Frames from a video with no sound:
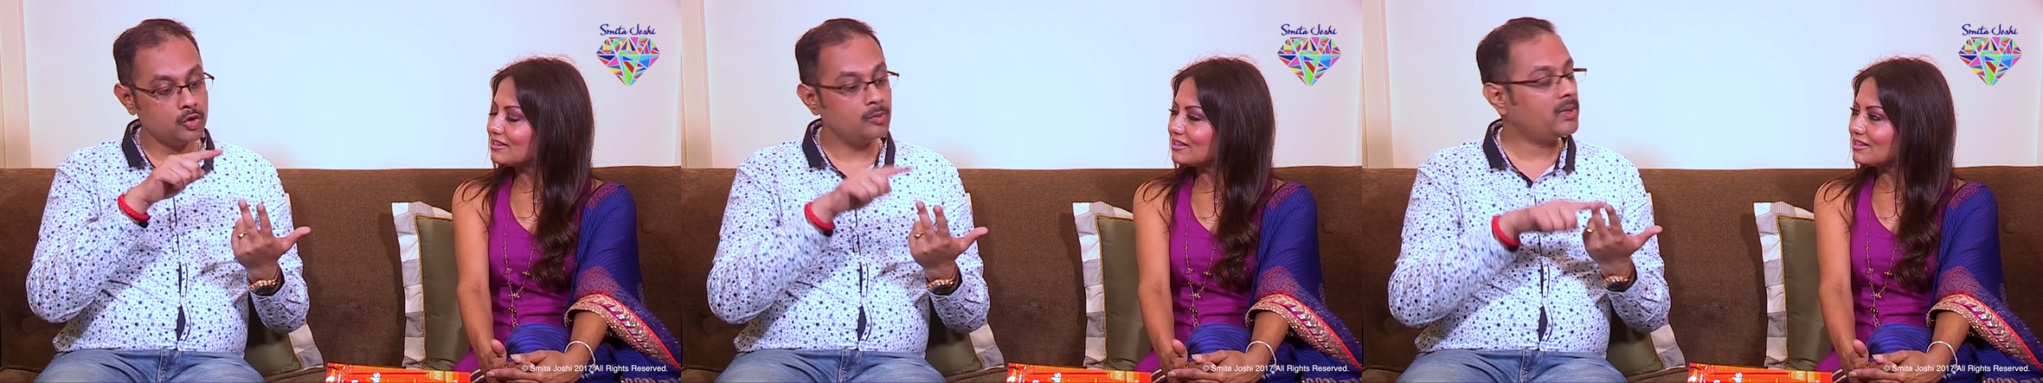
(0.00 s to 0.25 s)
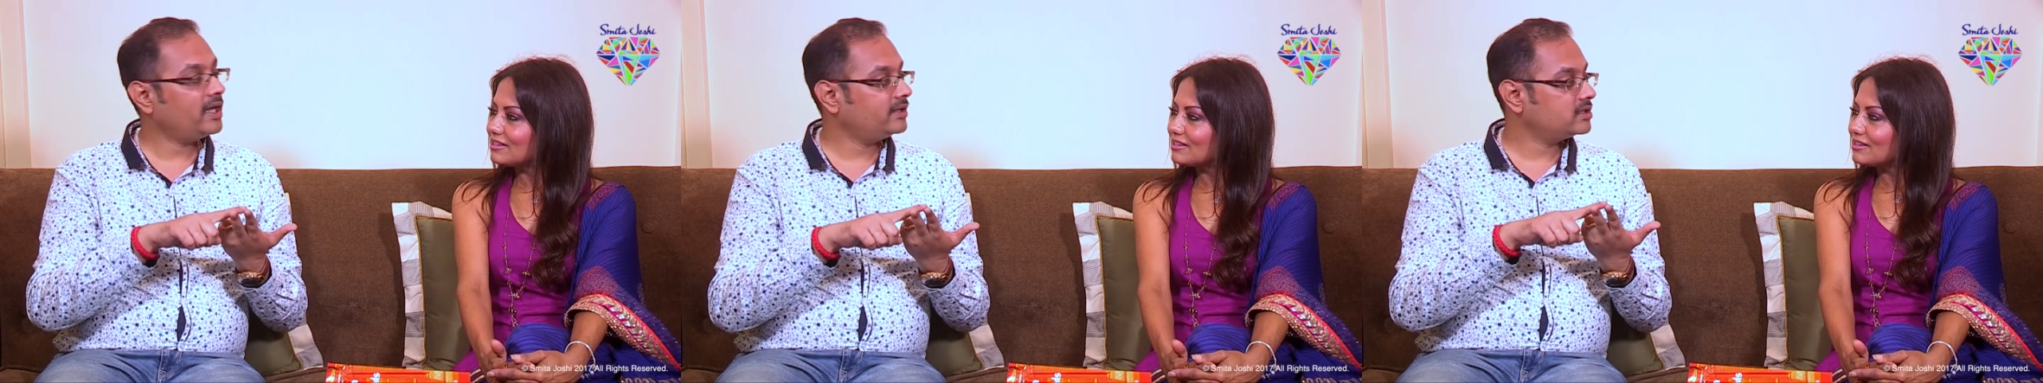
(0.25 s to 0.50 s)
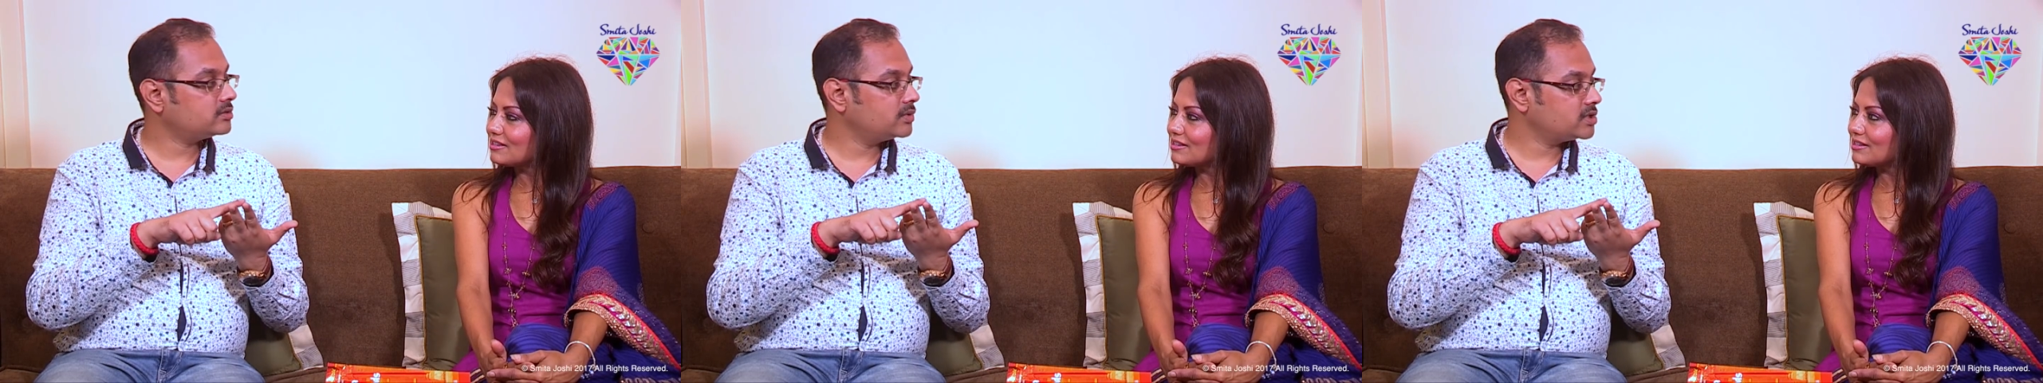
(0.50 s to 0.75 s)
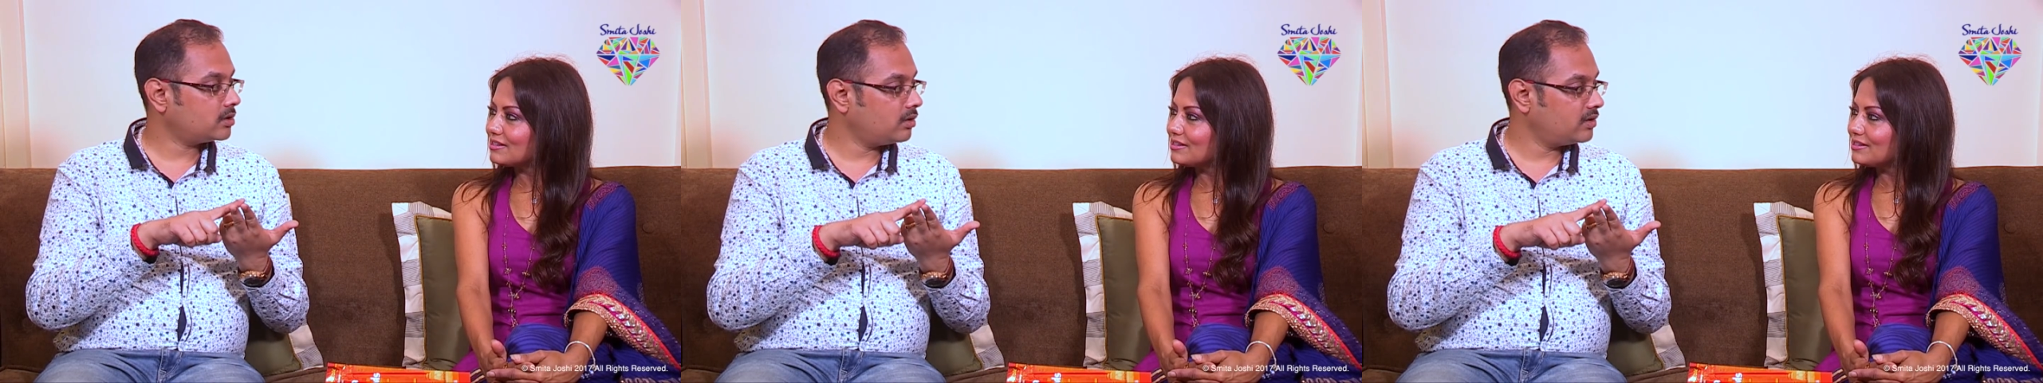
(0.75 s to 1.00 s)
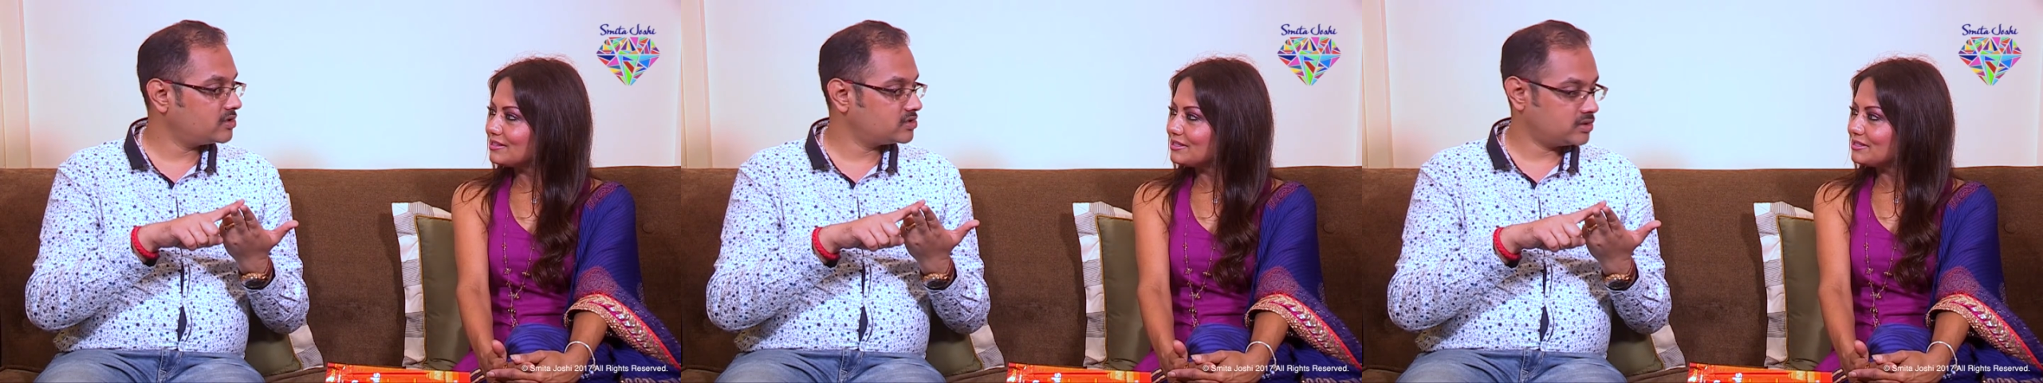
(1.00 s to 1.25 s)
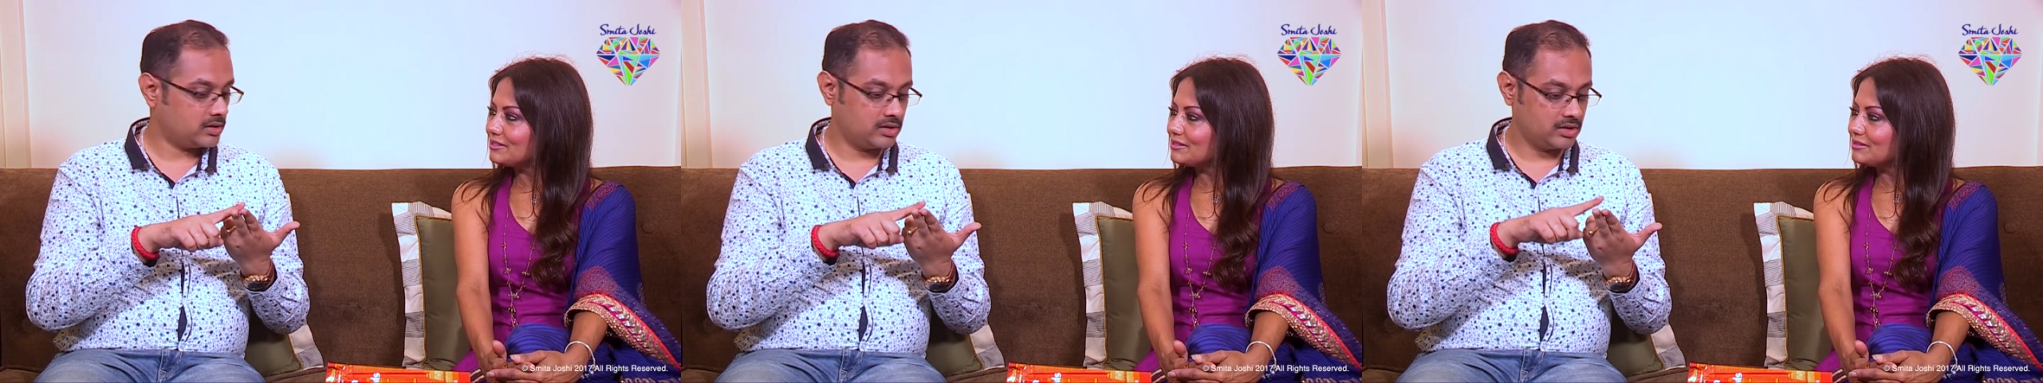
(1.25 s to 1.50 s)
Speaker 1: are two planets which are called
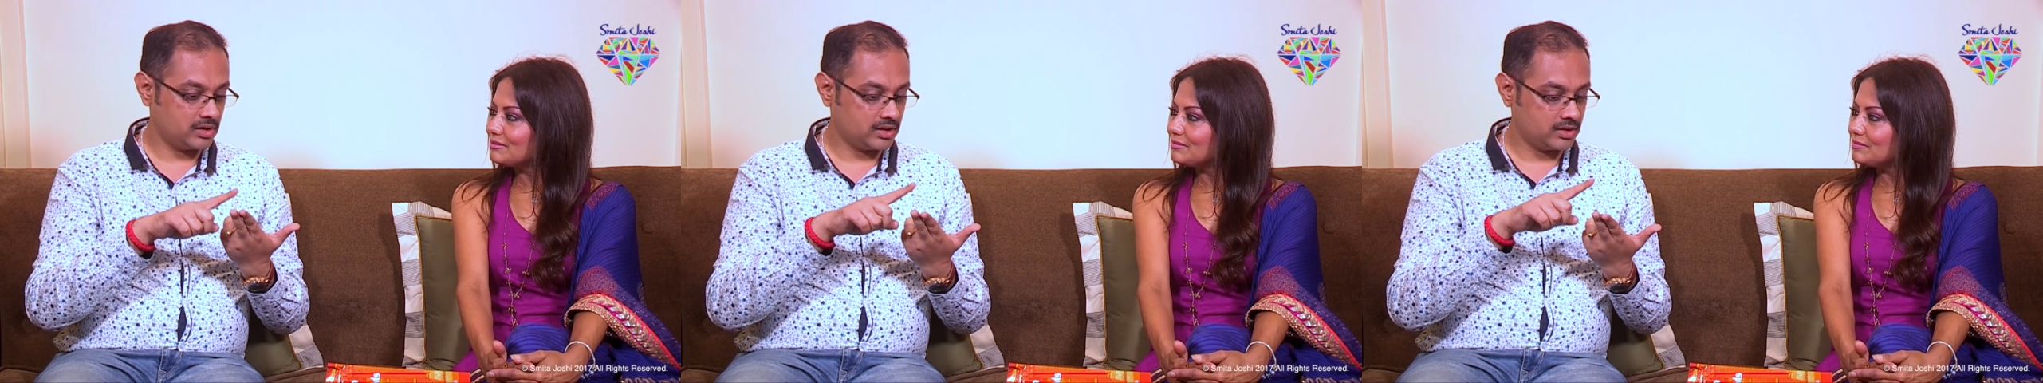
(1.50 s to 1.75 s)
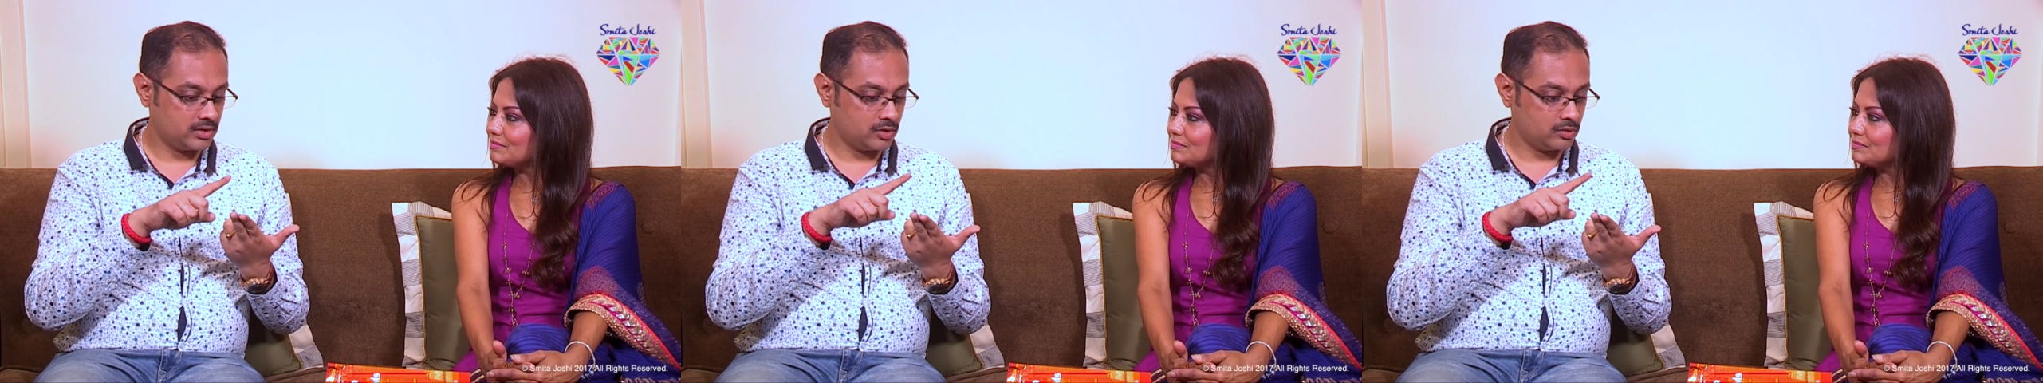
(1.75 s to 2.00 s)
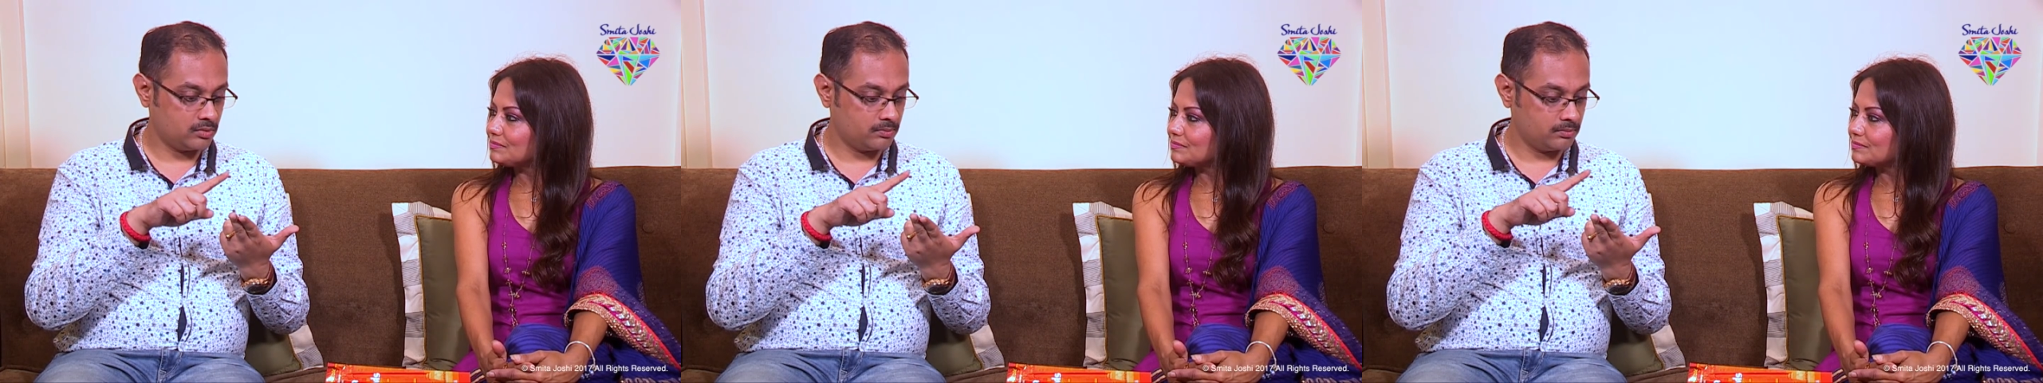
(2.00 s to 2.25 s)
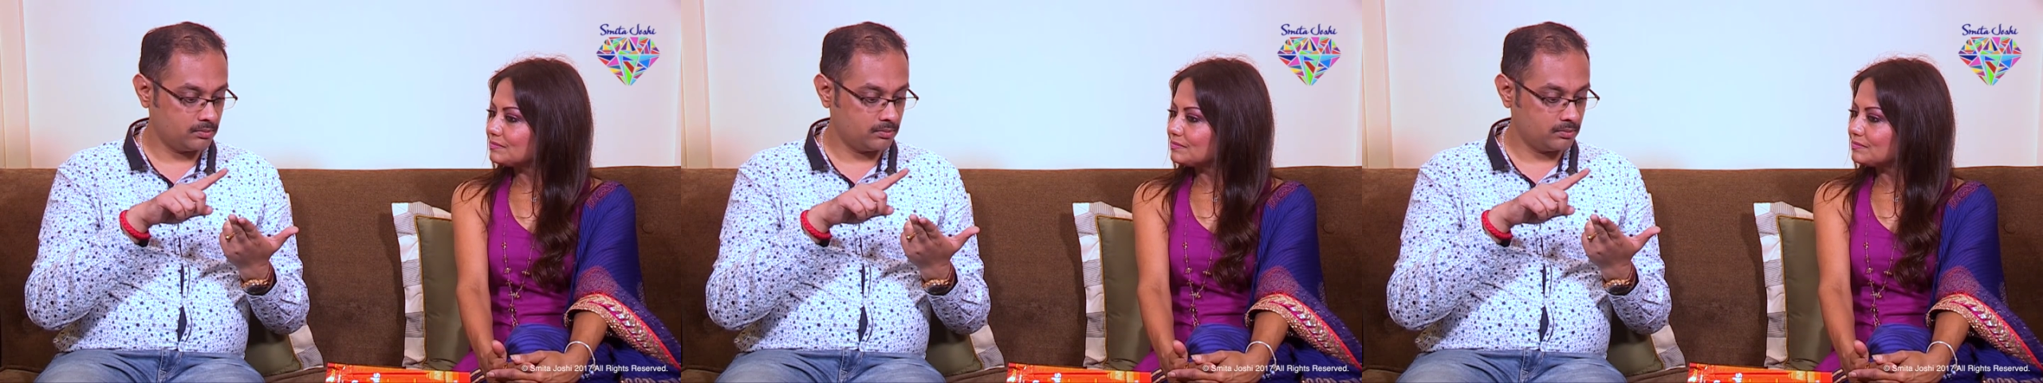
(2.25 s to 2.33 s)
as, uh, you know,